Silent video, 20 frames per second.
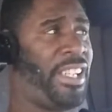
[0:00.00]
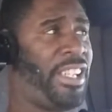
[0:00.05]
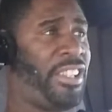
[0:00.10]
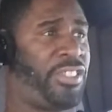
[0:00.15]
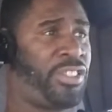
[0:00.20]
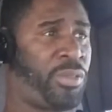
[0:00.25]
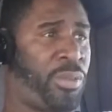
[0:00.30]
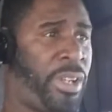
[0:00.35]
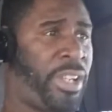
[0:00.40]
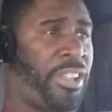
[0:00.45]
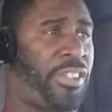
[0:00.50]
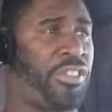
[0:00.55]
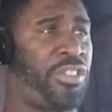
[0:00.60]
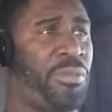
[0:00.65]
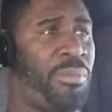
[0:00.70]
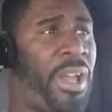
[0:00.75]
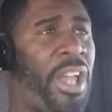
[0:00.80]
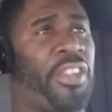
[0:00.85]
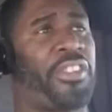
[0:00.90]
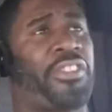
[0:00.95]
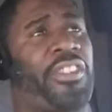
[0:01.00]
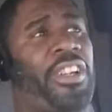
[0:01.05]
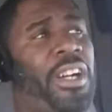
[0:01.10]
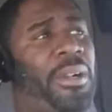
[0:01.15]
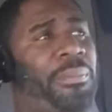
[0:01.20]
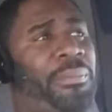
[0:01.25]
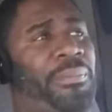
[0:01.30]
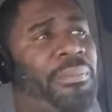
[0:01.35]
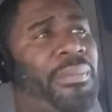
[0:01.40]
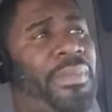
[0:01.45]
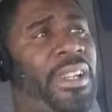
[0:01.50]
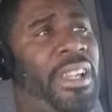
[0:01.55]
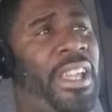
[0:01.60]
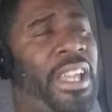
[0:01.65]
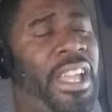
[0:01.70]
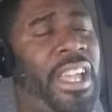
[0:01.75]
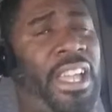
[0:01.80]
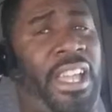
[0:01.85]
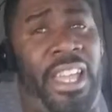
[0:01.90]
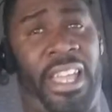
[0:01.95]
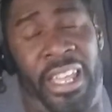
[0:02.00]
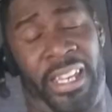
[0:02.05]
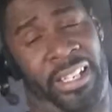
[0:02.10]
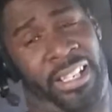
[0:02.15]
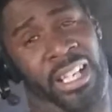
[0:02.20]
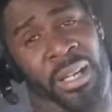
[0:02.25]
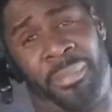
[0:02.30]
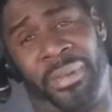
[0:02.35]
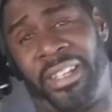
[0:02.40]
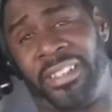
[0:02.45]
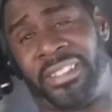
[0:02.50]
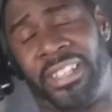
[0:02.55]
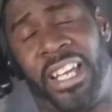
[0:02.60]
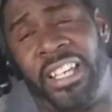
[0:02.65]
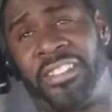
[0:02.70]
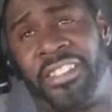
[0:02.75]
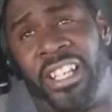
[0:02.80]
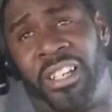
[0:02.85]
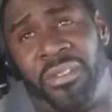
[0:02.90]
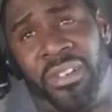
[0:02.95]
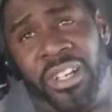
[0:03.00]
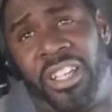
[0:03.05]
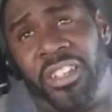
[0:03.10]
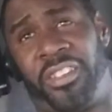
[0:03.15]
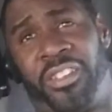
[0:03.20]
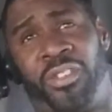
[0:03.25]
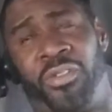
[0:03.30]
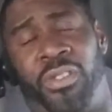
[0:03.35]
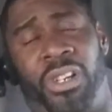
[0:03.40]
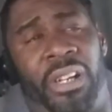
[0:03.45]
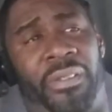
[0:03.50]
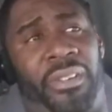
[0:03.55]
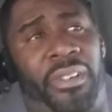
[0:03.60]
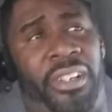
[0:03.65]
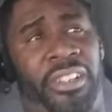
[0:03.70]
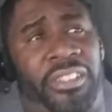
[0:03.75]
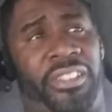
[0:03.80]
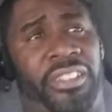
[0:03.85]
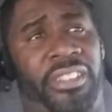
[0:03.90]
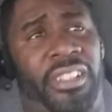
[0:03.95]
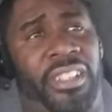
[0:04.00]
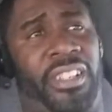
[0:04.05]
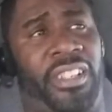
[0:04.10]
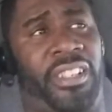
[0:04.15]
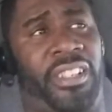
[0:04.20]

as quick as you messed up and the company decides to get rid of you for whatever reason,